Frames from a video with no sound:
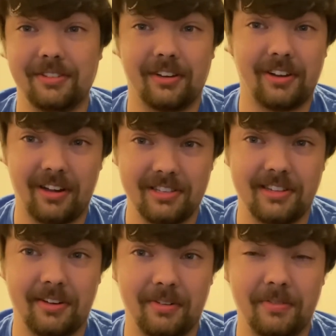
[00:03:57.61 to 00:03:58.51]
on
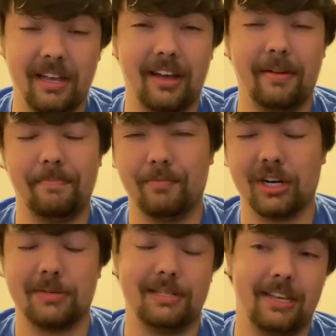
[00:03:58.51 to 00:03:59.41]
console, more
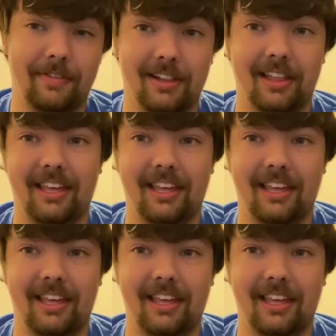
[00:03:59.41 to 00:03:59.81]
specifically the